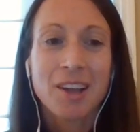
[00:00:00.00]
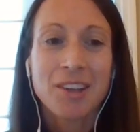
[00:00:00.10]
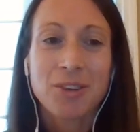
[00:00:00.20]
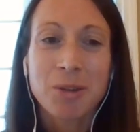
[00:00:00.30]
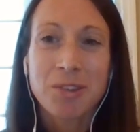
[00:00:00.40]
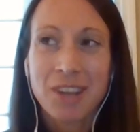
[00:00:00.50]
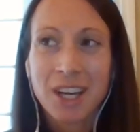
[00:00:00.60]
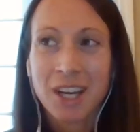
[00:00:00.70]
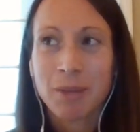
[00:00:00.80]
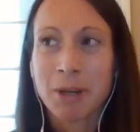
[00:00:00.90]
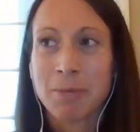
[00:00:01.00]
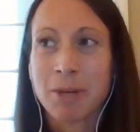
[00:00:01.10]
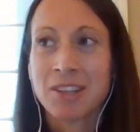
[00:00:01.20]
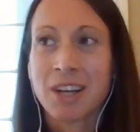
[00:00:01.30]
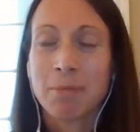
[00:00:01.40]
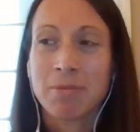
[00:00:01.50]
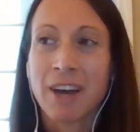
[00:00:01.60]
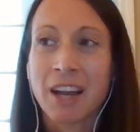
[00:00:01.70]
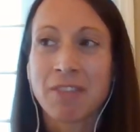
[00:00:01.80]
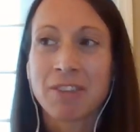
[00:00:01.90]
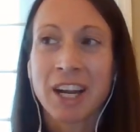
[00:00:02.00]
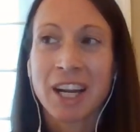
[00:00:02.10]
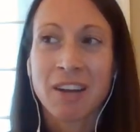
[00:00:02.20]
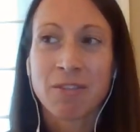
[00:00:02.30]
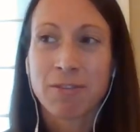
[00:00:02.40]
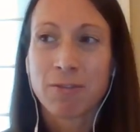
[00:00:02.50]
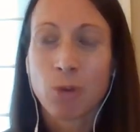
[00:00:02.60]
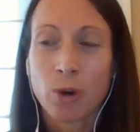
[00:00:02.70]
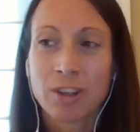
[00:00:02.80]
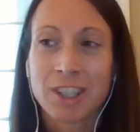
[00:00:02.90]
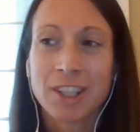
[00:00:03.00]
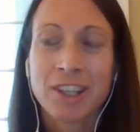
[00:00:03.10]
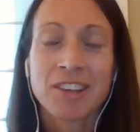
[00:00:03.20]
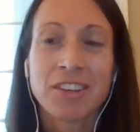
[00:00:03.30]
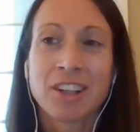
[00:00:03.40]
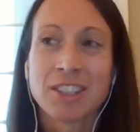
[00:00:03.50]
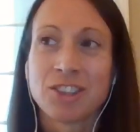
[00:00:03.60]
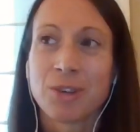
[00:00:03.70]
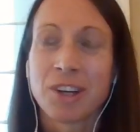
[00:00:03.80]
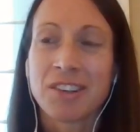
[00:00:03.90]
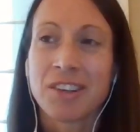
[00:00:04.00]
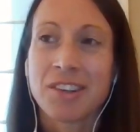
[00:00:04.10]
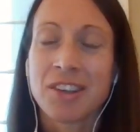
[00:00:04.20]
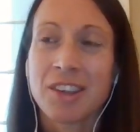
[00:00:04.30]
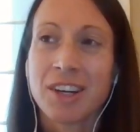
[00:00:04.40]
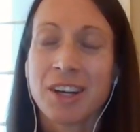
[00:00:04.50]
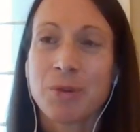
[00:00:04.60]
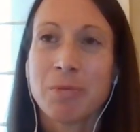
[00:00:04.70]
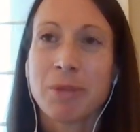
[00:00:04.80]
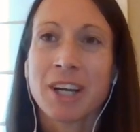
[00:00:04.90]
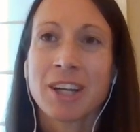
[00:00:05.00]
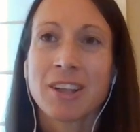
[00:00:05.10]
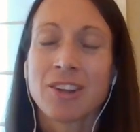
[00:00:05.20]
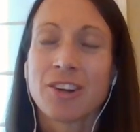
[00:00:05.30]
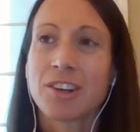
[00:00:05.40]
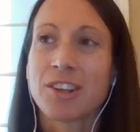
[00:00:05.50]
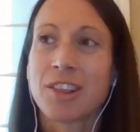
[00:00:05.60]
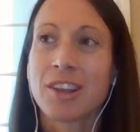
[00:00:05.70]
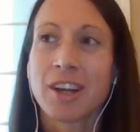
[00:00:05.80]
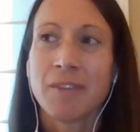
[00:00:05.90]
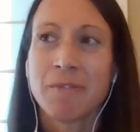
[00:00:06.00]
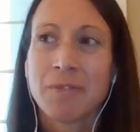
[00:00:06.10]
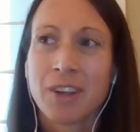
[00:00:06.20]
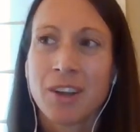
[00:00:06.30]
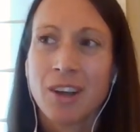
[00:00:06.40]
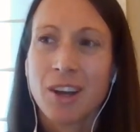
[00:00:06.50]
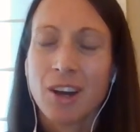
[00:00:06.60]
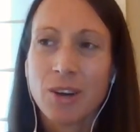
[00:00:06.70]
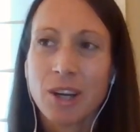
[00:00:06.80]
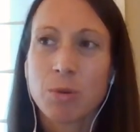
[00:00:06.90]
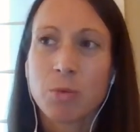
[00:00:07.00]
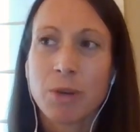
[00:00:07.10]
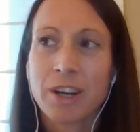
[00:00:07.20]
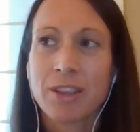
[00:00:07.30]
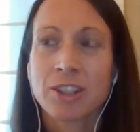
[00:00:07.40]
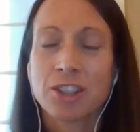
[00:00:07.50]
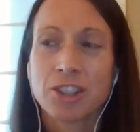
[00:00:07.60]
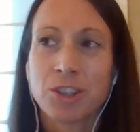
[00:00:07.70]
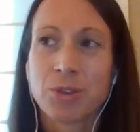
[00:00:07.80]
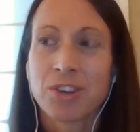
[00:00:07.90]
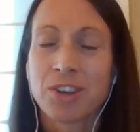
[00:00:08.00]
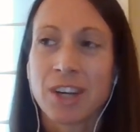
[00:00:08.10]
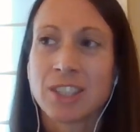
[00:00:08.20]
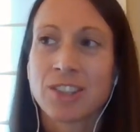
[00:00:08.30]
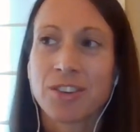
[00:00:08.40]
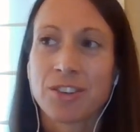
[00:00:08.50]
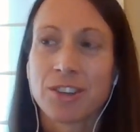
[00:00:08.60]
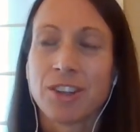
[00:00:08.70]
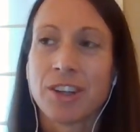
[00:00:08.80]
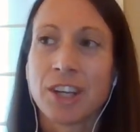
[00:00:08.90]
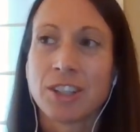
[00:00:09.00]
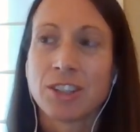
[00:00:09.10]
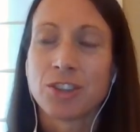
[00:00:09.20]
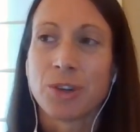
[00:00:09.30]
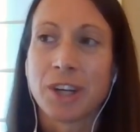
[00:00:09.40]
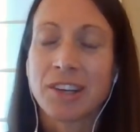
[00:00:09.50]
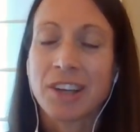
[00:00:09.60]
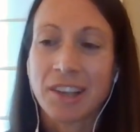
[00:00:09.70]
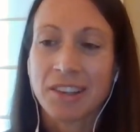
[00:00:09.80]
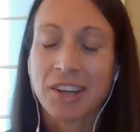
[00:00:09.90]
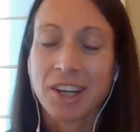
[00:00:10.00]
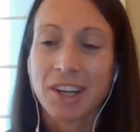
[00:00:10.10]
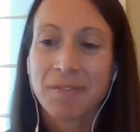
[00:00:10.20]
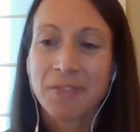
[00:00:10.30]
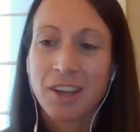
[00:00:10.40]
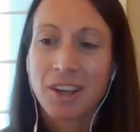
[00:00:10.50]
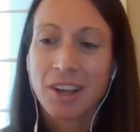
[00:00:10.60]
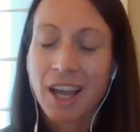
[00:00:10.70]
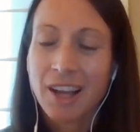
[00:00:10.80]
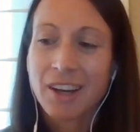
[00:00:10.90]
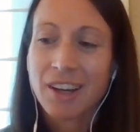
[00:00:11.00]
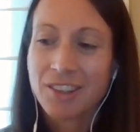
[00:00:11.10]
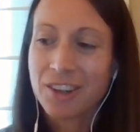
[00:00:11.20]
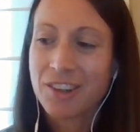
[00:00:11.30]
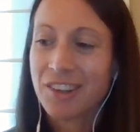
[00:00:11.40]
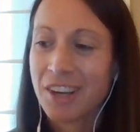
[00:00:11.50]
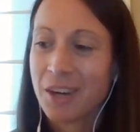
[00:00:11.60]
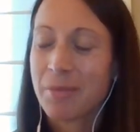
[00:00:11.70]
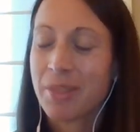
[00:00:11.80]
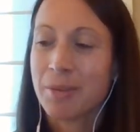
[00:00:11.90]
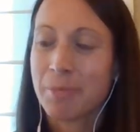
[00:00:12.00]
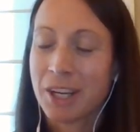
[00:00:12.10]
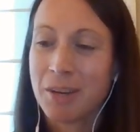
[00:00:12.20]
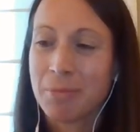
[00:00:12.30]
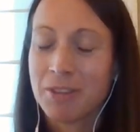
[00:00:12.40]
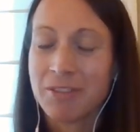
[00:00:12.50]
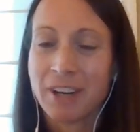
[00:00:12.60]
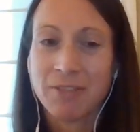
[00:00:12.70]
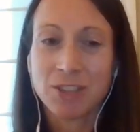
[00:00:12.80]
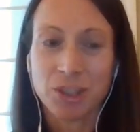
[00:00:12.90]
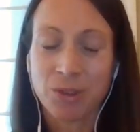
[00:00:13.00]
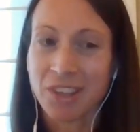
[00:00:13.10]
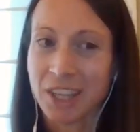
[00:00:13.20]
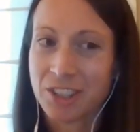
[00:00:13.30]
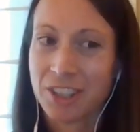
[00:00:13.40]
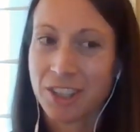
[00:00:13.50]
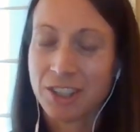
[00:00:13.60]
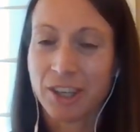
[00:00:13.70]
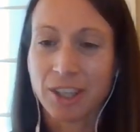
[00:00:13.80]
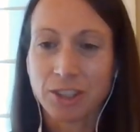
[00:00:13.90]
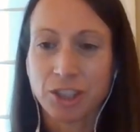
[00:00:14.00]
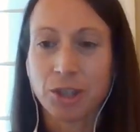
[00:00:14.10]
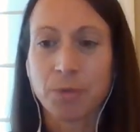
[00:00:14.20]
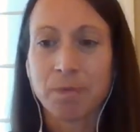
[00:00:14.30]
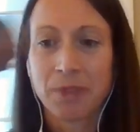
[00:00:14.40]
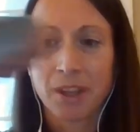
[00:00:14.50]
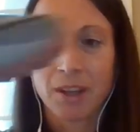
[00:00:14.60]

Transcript: So I was thinking about my top five, and I had four really solid choices, and then I went back and looked and thought, okay, well, what other shoes did I just really enjoy testing? And it turns out that my number five shoe is actually a trail shoe,